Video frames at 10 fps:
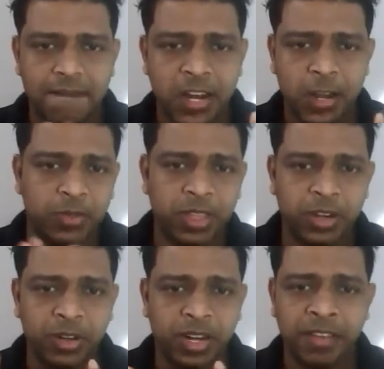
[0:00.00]
now
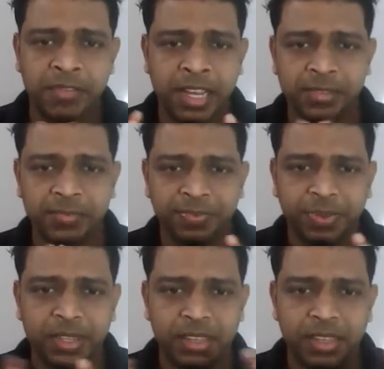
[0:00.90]
they don't have that
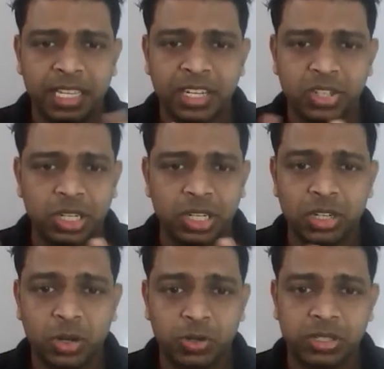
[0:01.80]
initial
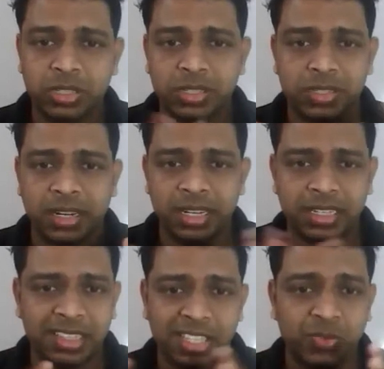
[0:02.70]
closeness, right?
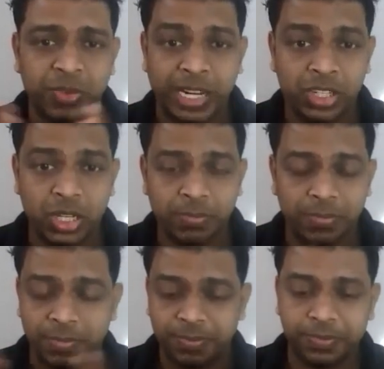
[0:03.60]
This friendship,
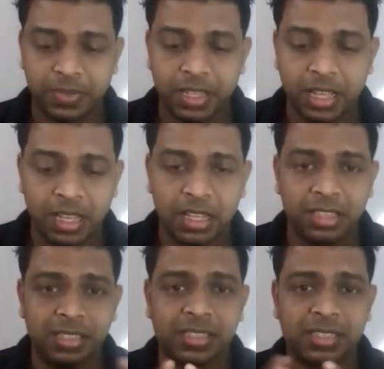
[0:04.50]

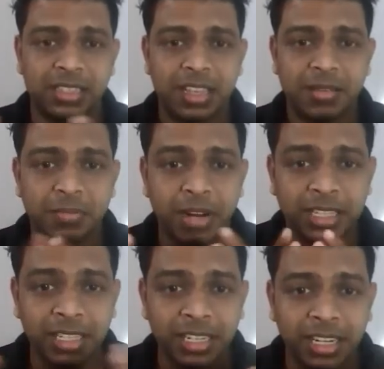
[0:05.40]
this
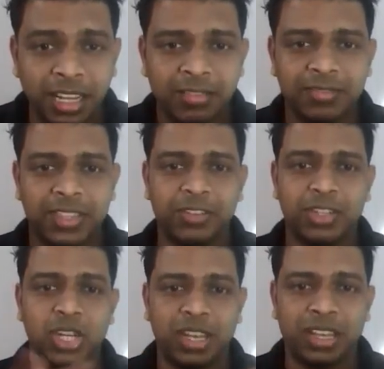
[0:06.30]
brotherly love they
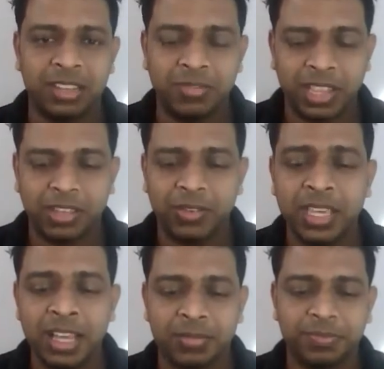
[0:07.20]
were sharing when they were
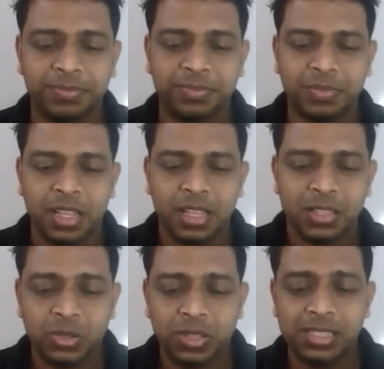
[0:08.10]
young.
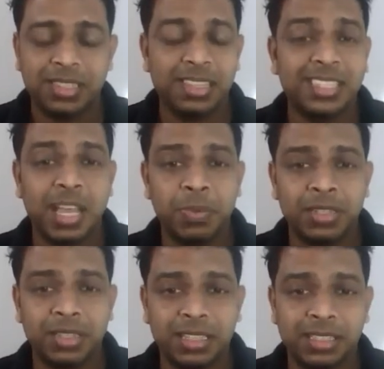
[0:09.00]
So these things
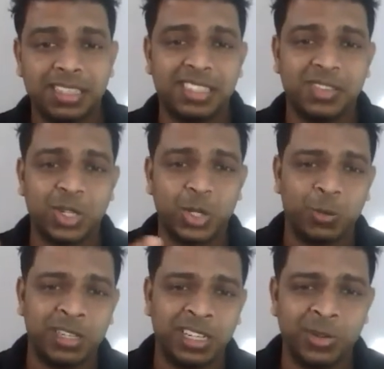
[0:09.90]
happen. These things even
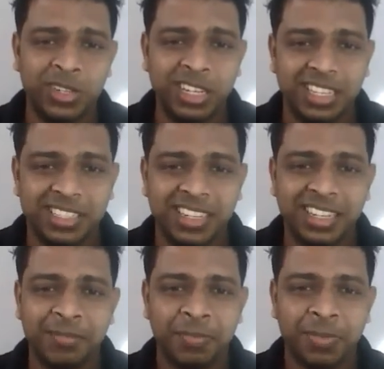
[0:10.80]
common nowadays, right?